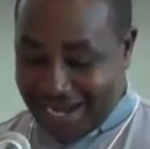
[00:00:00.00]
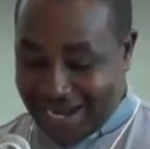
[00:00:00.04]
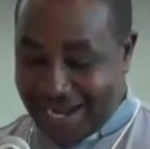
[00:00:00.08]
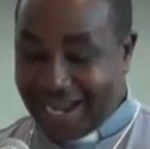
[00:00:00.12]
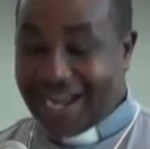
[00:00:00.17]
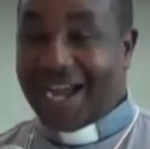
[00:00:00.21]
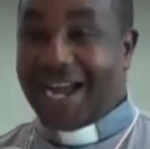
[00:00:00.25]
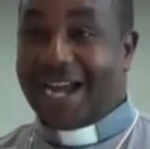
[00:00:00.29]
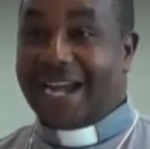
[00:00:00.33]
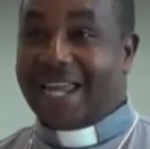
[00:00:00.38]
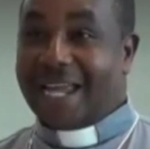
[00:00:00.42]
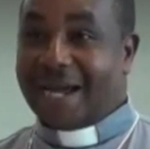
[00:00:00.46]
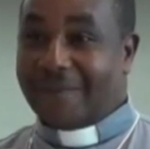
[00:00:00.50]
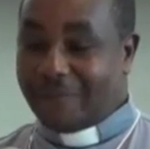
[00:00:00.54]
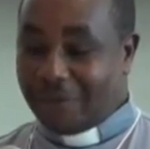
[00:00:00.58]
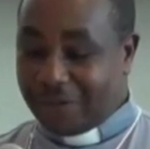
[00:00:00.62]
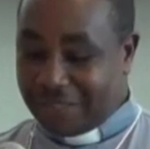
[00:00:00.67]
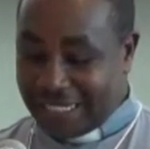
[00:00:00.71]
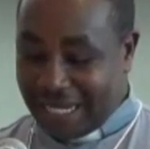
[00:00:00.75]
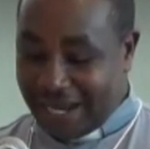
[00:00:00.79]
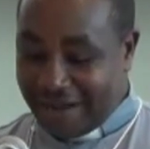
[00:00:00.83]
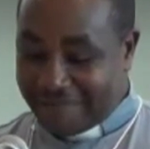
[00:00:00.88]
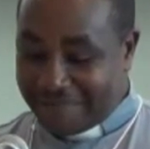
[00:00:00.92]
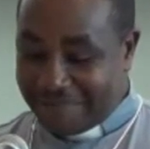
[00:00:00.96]
an airport
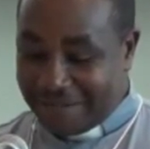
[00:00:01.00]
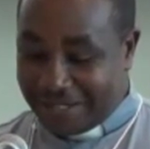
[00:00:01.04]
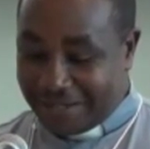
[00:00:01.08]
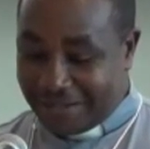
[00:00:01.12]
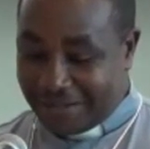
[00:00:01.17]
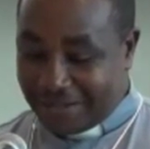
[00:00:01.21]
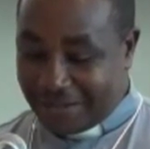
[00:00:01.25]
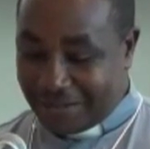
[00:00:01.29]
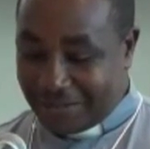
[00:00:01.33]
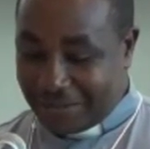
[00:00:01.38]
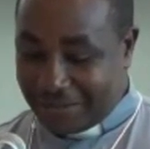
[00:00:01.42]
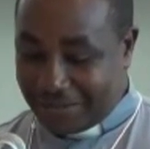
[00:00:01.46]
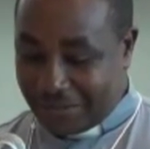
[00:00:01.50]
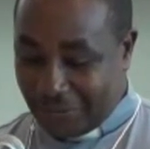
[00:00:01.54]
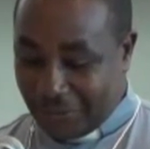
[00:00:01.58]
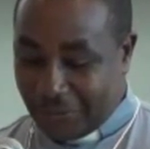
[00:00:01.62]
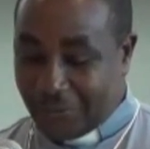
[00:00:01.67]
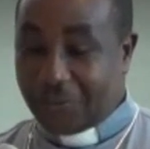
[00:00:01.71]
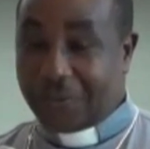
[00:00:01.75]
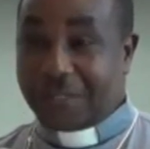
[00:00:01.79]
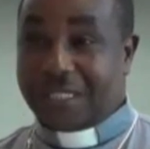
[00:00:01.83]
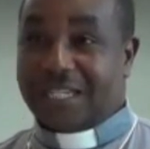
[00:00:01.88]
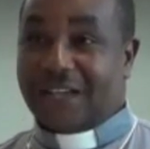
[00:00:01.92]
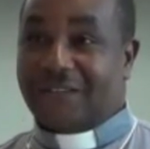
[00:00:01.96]
I have been
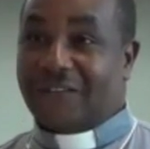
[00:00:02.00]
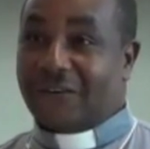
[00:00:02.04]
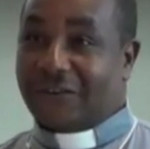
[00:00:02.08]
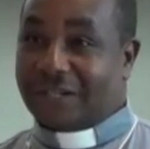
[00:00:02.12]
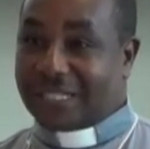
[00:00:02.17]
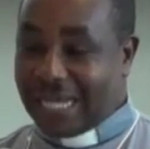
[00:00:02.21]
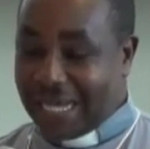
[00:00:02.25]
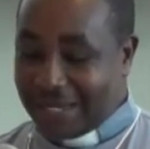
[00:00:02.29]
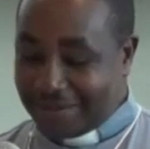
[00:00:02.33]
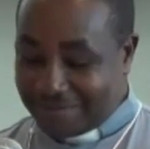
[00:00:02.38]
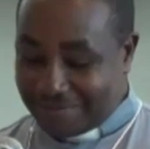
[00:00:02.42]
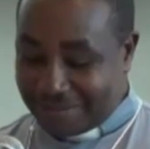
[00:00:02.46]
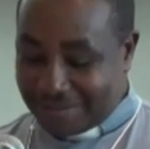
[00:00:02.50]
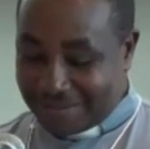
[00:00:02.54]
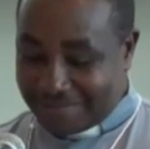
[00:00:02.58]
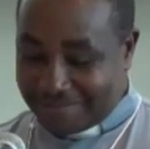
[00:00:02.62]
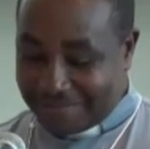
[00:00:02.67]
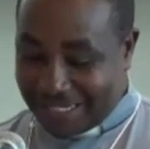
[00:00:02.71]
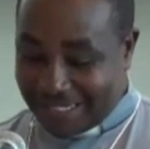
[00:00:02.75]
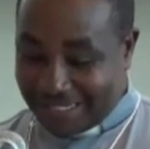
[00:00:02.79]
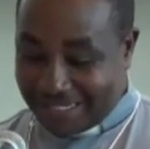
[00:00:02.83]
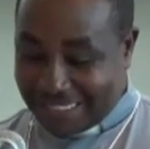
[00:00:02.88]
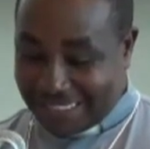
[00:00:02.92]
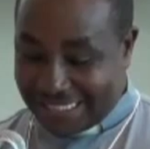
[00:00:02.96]
to several times,
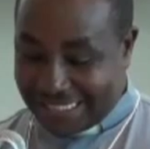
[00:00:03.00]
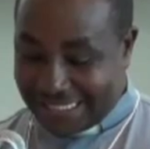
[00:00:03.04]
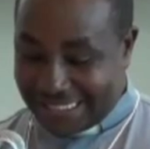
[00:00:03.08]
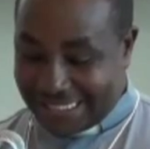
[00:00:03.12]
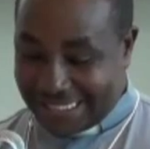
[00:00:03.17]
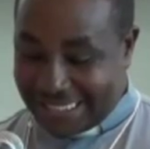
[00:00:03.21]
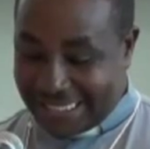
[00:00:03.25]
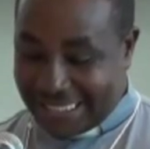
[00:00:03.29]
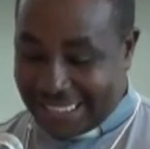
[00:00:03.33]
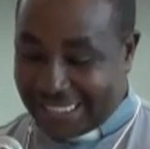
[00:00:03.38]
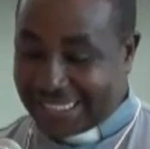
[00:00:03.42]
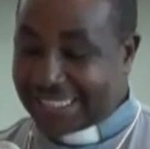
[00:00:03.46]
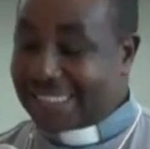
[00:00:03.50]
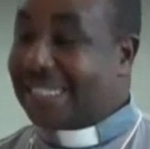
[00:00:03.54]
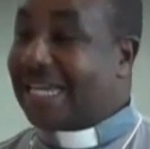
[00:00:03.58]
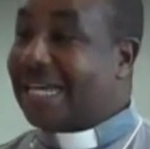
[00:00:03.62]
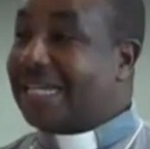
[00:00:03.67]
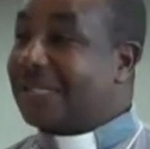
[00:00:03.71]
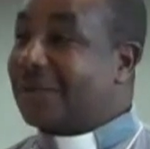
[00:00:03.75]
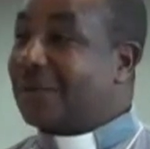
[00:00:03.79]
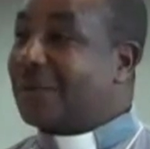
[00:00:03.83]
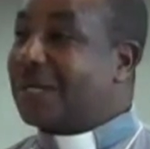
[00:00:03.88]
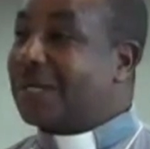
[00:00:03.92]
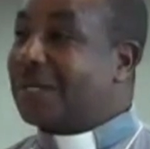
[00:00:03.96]
but things
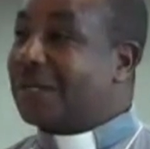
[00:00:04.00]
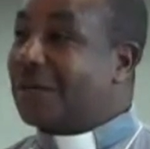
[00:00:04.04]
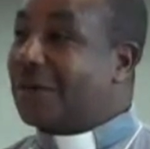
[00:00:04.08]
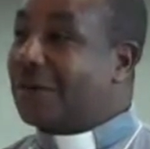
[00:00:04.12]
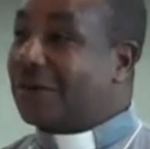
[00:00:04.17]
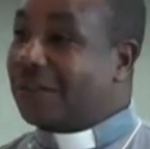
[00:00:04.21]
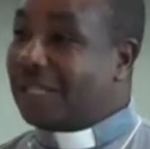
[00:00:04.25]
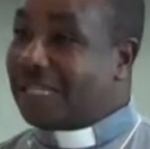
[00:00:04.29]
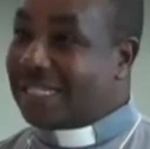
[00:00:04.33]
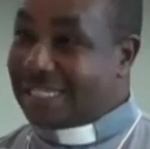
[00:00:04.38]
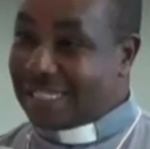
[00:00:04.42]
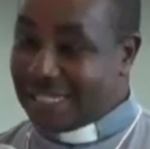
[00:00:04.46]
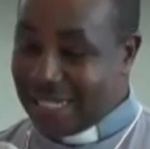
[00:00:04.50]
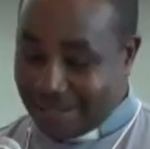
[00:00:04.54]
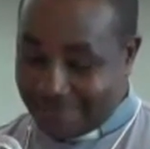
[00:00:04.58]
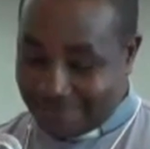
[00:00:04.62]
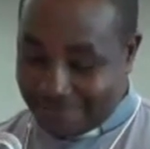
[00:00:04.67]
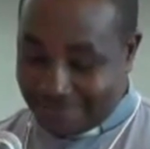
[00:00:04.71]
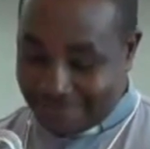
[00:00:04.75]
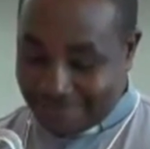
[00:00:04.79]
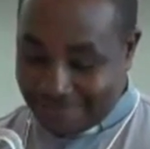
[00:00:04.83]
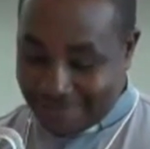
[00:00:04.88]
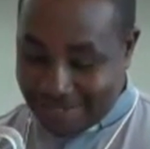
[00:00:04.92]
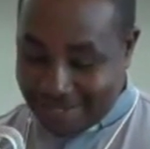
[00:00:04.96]
just went wrong this time.
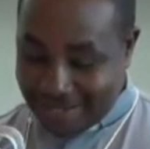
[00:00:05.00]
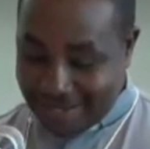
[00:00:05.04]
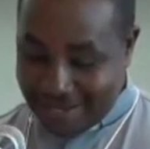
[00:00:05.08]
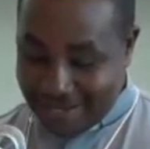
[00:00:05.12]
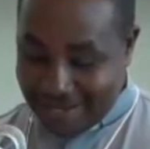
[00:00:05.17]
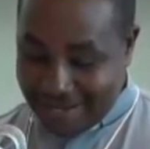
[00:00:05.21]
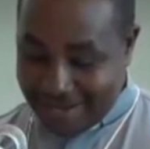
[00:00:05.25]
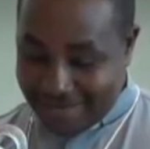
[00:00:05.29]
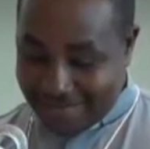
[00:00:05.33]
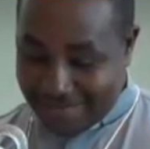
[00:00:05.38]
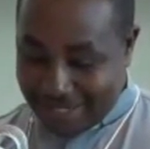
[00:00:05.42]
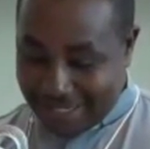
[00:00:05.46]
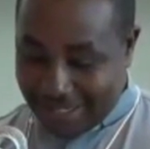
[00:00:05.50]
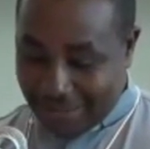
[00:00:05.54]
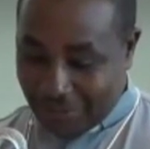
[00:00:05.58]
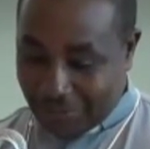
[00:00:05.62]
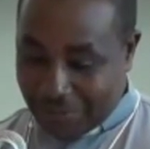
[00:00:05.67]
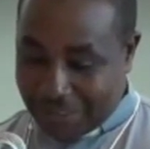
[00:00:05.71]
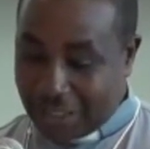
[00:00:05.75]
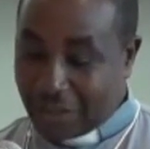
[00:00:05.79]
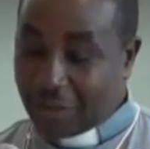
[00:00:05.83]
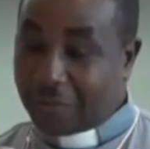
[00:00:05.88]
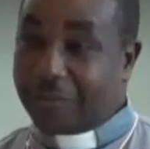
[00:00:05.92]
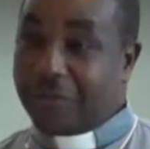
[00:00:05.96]
But it was
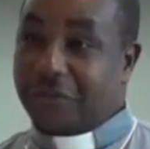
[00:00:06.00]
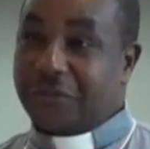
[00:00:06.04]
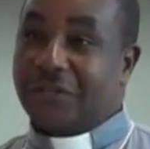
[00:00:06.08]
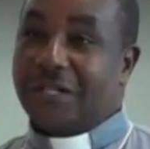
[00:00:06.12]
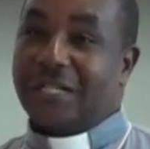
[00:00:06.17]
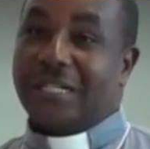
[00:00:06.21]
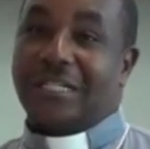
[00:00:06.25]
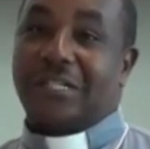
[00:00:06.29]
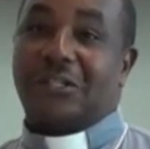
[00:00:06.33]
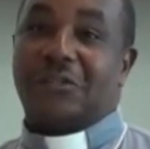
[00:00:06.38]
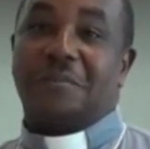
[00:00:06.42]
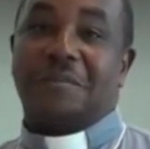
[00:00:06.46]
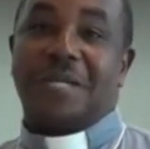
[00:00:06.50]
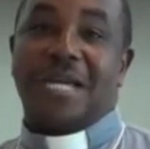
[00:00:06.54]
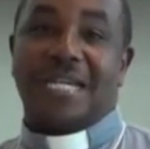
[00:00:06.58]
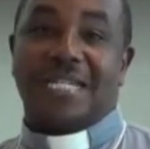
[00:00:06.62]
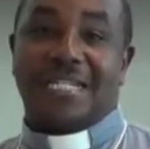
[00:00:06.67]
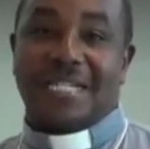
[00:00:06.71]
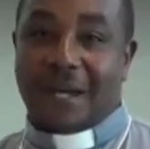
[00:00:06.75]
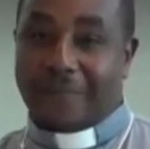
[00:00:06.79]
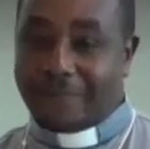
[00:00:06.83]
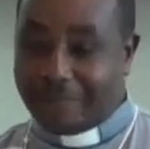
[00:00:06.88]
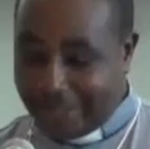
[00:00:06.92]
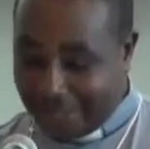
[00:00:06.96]
an opportunity to be a
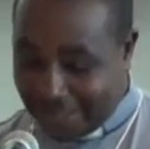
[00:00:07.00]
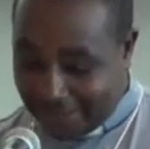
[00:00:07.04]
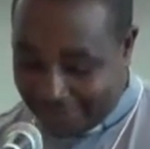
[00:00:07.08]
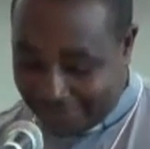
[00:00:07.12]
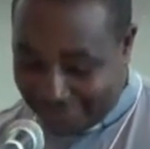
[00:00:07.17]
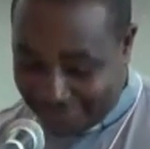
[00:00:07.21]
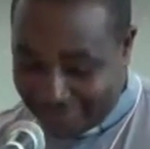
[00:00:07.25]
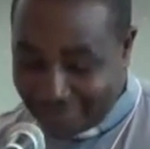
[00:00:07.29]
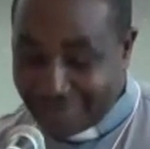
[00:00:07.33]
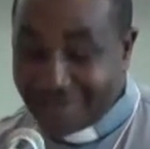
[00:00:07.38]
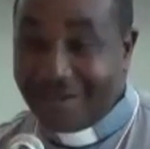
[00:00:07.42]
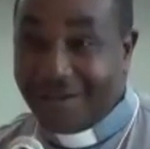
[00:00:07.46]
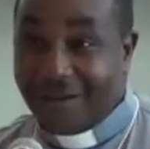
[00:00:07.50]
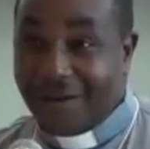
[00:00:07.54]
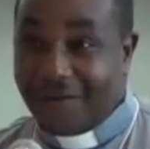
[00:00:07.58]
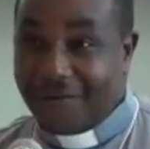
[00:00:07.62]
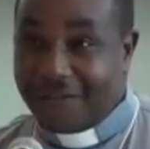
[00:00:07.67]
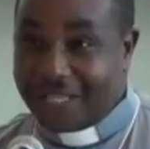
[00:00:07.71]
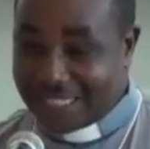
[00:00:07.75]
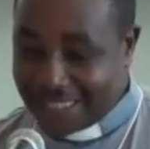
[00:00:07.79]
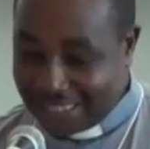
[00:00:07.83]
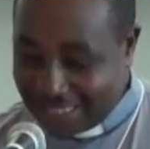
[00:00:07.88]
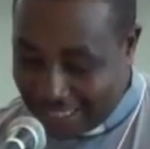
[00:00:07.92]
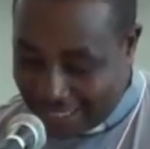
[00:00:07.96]
chaplain of
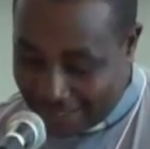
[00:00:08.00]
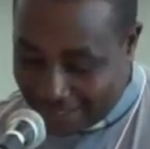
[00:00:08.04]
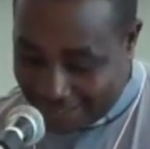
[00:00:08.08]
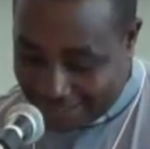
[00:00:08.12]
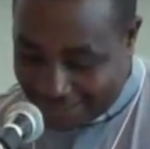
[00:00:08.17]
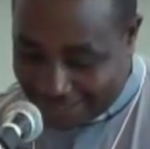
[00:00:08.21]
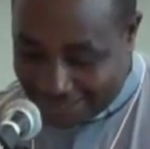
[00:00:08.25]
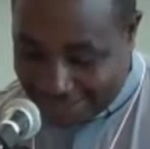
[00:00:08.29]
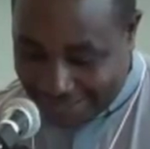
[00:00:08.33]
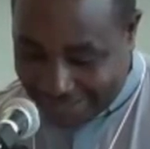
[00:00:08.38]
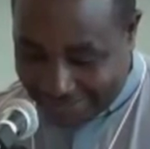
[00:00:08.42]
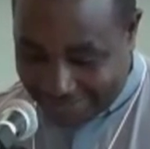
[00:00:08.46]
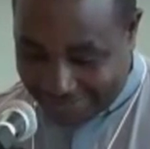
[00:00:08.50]
the stranded.